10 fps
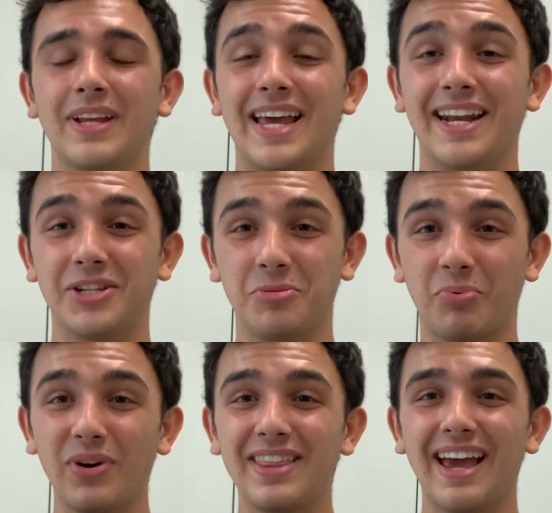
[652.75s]
and as you
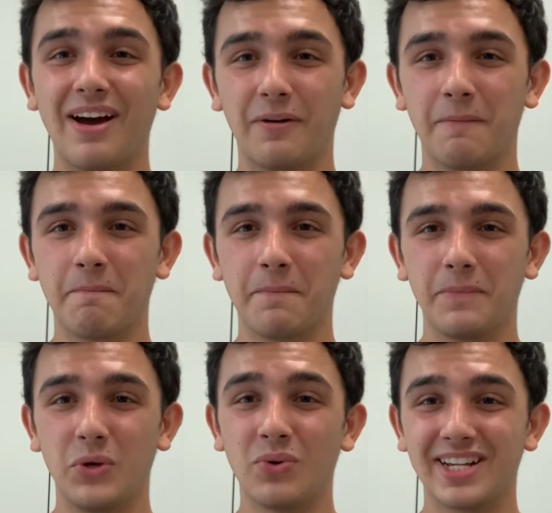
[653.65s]
breathe out,
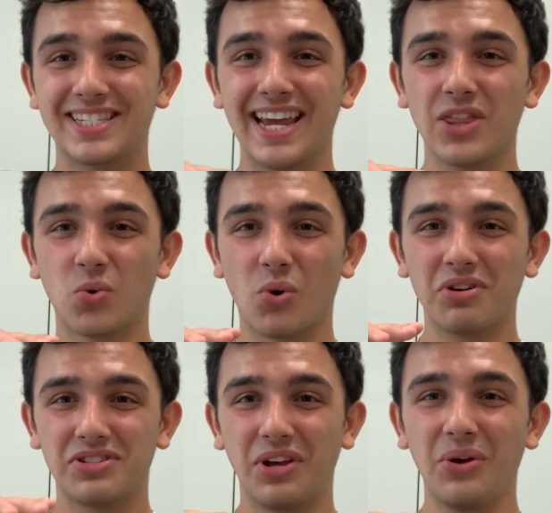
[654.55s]
you want to say the
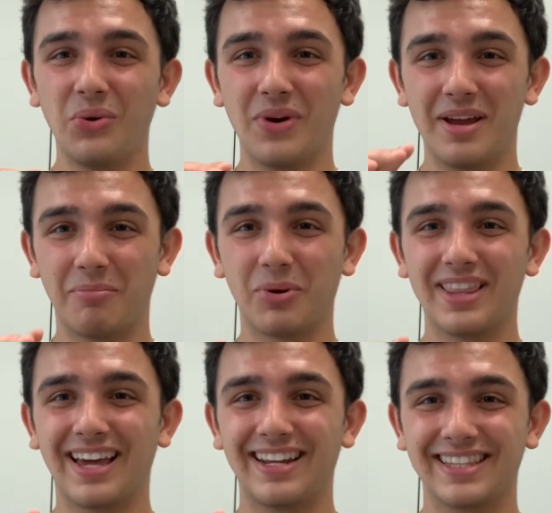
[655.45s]
word to and breathe
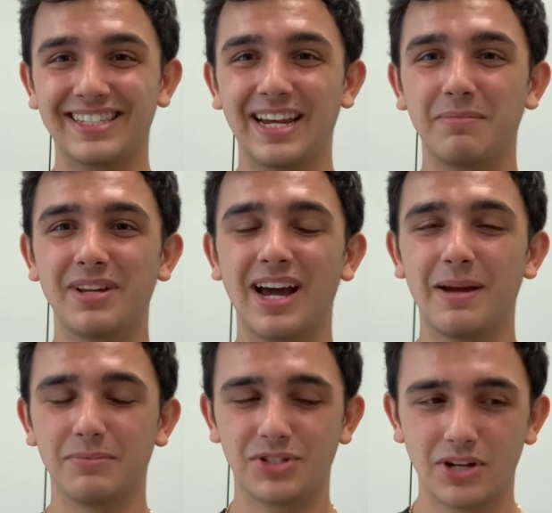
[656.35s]
out at the same
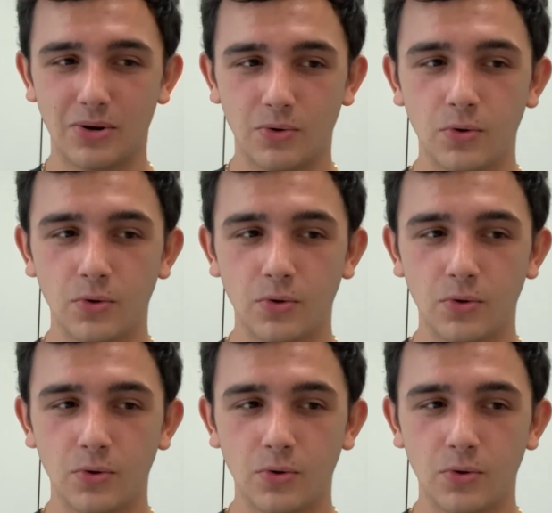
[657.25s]
time. So,